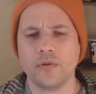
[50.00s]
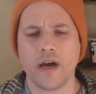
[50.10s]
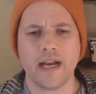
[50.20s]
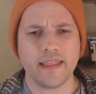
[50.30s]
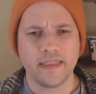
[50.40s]
I
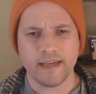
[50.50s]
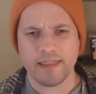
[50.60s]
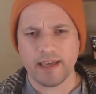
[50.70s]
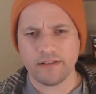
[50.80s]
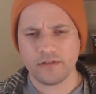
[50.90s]
think
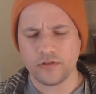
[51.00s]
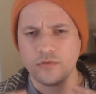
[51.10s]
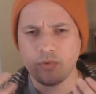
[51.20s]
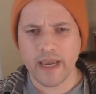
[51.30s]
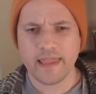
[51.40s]
that the
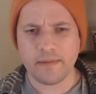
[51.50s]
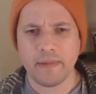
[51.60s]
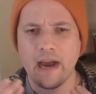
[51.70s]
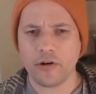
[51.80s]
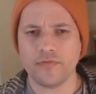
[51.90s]
way that
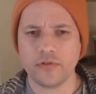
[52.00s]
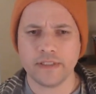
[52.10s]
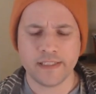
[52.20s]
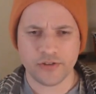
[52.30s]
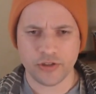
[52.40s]
powerful
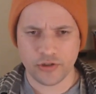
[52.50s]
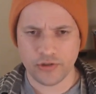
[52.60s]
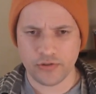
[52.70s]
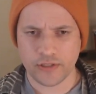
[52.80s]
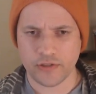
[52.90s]

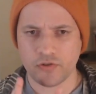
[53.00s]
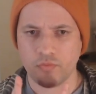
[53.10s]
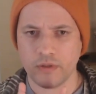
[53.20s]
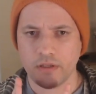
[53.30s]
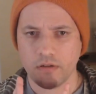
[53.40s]
institutions
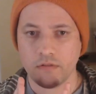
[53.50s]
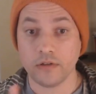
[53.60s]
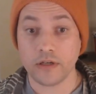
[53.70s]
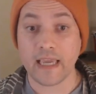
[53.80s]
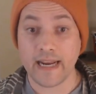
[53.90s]
will look
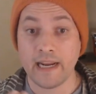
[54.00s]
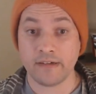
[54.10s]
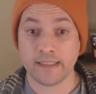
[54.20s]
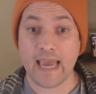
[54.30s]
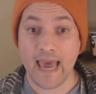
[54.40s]
at Aaron's
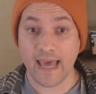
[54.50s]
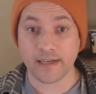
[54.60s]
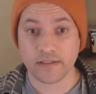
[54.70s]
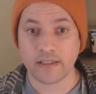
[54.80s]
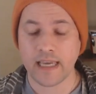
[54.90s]

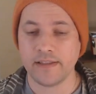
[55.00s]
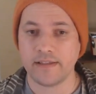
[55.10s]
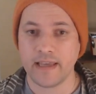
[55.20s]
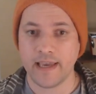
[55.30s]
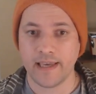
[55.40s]
acts and
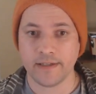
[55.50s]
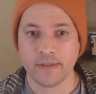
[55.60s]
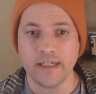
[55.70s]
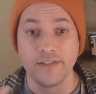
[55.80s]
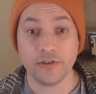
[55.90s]
say,
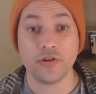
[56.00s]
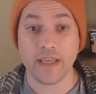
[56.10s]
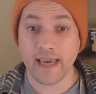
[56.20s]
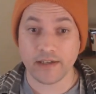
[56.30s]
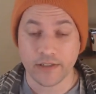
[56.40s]
these are the
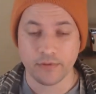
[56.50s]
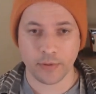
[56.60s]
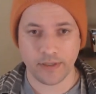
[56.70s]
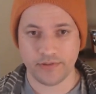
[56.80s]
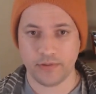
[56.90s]
acts of a
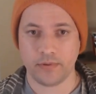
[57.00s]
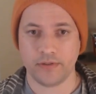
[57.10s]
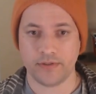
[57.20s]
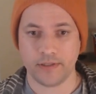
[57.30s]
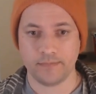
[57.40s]
crazy
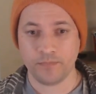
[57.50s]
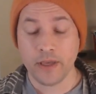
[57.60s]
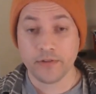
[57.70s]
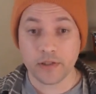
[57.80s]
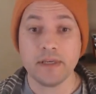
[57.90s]
person,
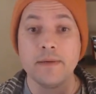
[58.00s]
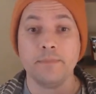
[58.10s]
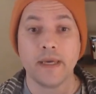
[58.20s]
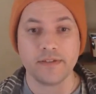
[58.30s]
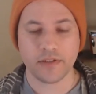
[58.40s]
to me it
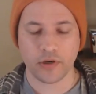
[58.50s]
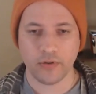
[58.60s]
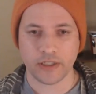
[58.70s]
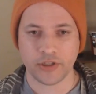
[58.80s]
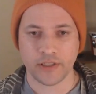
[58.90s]
begs the
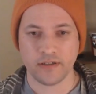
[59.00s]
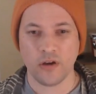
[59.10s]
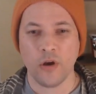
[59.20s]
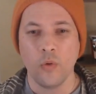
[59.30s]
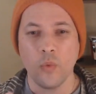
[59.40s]
question,
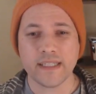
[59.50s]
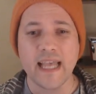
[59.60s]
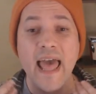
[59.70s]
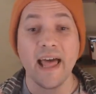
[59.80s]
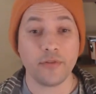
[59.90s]
what is a
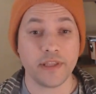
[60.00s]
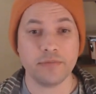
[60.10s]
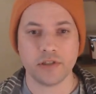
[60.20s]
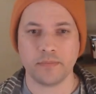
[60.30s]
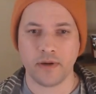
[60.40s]
healthy
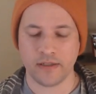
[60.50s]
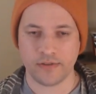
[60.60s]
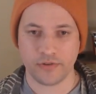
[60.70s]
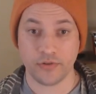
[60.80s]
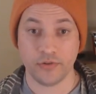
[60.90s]
response
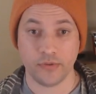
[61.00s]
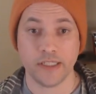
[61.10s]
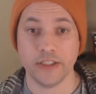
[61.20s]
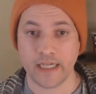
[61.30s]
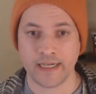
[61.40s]
to
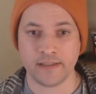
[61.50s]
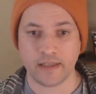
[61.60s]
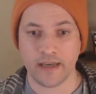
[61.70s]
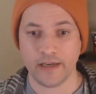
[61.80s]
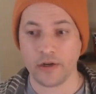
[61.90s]

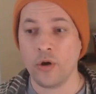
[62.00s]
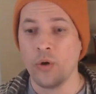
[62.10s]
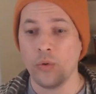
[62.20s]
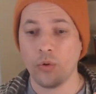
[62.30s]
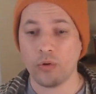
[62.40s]
genocide?
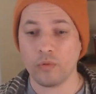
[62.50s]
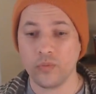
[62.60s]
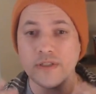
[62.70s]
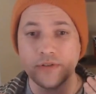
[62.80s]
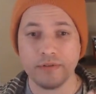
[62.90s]
Or what
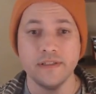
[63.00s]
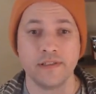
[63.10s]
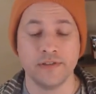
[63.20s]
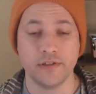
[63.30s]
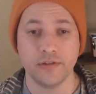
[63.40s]
do these
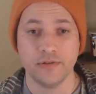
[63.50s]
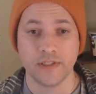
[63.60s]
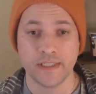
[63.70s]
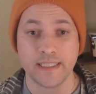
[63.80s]
institutions